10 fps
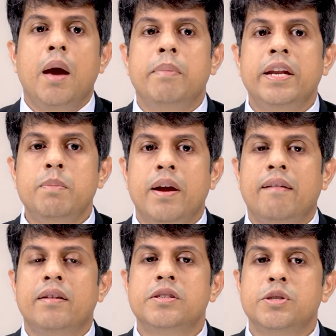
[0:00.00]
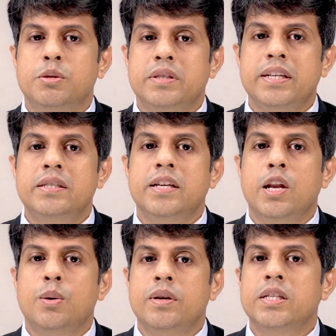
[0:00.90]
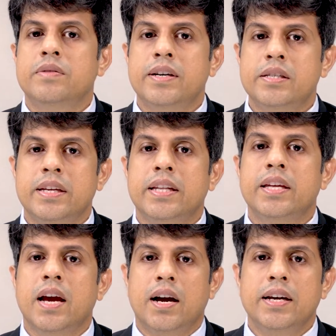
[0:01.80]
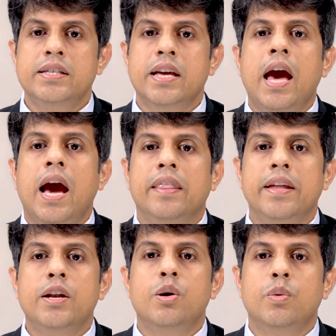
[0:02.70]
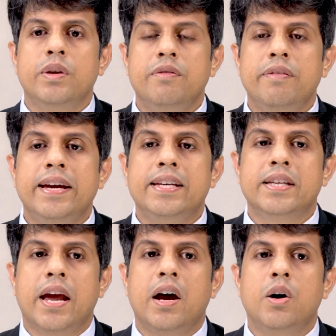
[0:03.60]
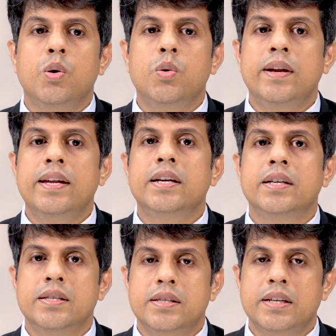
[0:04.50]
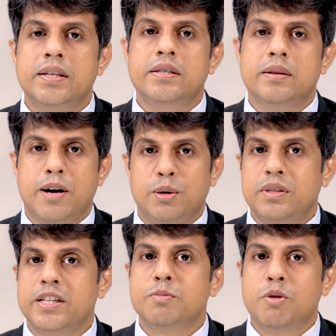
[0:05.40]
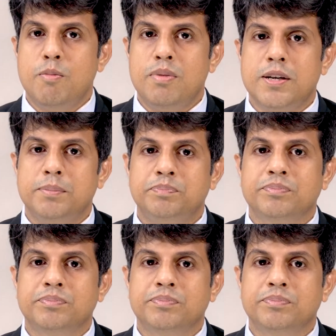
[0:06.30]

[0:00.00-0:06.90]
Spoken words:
Many parents notice yellowness first in the eyes and then over the face and are overly concerned about this problem.